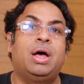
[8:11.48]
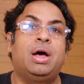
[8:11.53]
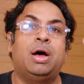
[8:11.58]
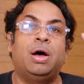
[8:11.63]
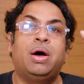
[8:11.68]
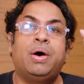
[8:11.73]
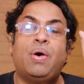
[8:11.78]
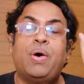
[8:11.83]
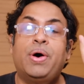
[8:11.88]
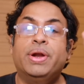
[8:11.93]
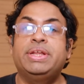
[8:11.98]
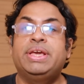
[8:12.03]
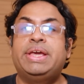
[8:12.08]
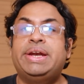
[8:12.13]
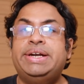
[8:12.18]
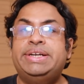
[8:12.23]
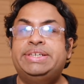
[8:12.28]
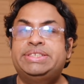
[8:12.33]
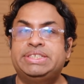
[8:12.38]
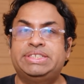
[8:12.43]
uh, on
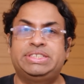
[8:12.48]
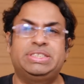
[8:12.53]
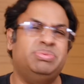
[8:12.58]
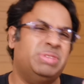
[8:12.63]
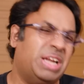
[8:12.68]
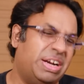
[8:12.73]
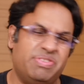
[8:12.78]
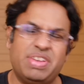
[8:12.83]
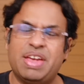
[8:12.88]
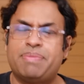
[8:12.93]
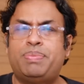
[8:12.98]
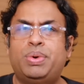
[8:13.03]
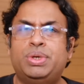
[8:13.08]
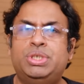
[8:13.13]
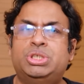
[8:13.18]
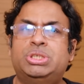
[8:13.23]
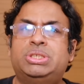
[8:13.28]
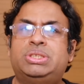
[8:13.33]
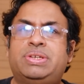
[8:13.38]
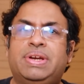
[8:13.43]
grid system that we have
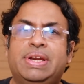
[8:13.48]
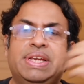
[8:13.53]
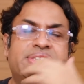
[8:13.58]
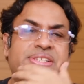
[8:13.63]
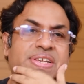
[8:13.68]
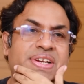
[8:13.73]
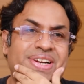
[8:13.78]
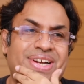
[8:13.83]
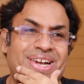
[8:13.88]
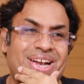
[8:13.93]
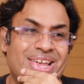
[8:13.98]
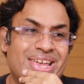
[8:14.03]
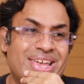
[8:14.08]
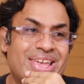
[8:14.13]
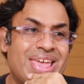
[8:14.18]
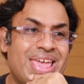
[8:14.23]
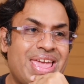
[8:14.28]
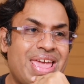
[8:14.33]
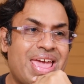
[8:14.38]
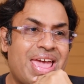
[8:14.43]
put just
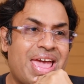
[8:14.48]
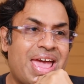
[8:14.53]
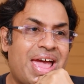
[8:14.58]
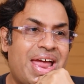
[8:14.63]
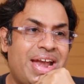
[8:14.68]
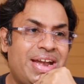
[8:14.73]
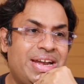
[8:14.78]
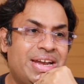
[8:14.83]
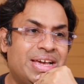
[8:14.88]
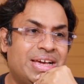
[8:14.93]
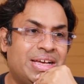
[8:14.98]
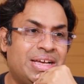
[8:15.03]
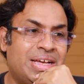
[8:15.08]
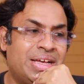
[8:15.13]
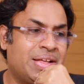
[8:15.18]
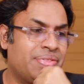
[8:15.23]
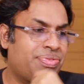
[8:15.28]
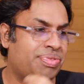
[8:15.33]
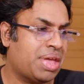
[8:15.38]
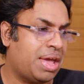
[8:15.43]
recently. And
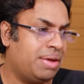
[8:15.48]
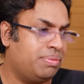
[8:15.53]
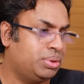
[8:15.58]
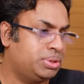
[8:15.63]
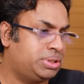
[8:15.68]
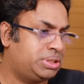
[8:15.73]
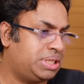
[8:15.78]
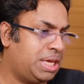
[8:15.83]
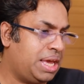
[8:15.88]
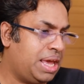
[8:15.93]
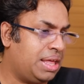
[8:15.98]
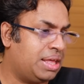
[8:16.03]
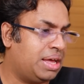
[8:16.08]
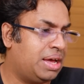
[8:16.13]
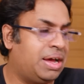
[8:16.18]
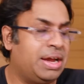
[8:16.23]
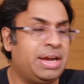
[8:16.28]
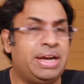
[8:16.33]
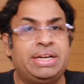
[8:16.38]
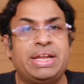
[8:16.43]
uh, I would say
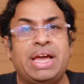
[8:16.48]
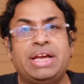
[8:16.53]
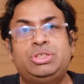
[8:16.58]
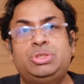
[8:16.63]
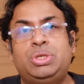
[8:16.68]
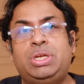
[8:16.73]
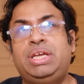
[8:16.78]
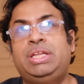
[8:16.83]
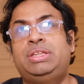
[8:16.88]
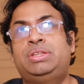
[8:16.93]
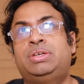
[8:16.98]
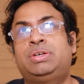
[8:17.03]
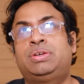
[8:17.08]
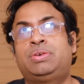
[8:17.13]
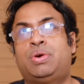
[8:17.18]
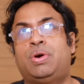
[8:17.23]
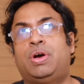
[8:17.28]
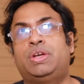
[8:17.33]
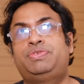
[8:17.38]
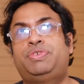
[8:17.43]
uh, it actually the
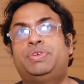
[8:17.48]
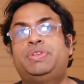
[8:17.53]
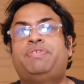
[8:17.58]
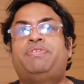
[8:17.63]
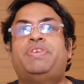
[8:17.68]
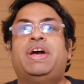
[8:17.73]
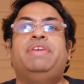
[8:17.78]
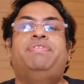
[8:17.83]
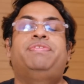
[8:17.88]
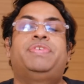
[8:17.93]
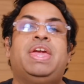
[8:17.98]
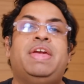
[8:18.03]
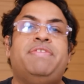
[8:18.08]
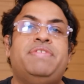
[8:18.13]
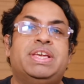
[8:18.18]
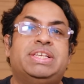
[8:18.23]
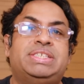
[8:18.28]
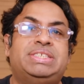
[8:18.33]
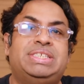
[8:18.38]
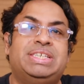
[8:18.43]
cost for the 5
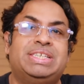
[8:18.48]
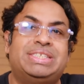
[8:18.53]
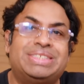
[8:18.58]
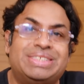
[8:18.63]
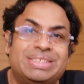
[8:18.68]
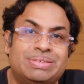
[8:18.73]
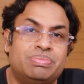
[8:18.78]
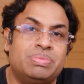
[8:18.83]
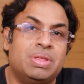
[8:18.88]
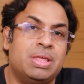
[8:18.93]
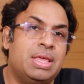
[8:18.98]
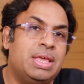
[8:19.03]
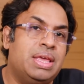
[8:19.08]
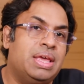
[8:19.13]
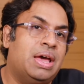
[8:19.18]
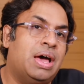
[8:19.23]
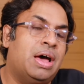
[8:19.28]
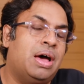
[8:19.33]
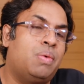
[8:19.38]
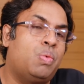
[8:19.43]
kVA system
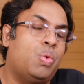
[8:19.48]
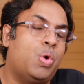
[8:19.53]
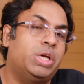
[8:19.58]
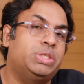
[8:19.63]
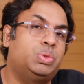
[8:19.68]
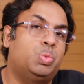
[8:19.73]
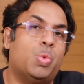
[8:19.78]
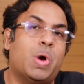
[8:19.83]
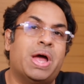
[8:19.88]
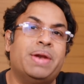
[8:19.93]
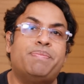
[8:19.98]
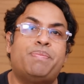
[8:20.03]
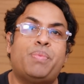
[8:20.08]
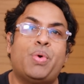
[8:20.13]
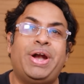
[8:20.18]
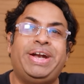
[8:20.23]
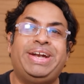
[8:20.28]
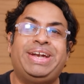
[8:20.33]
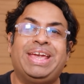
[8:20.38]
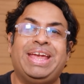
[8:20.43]
uh, was
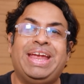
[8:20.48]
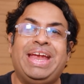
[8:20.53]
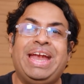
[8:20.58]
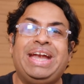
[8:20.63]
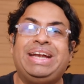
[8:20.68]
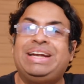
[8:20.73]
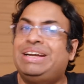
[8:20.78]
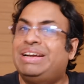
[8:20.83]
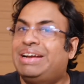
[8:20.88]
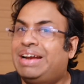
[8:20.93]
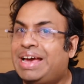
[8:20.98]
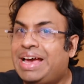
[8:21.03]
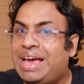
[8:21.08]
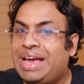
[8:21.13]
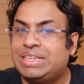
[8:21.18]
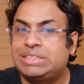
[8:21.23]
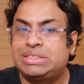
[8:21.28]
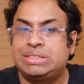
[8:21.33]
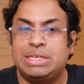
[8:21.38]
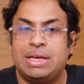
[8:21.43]
1.8
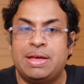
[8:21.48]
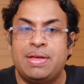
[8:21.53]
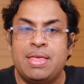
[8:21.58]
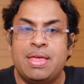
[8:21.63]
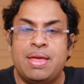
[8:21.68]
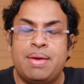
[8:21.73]
lakhs uh,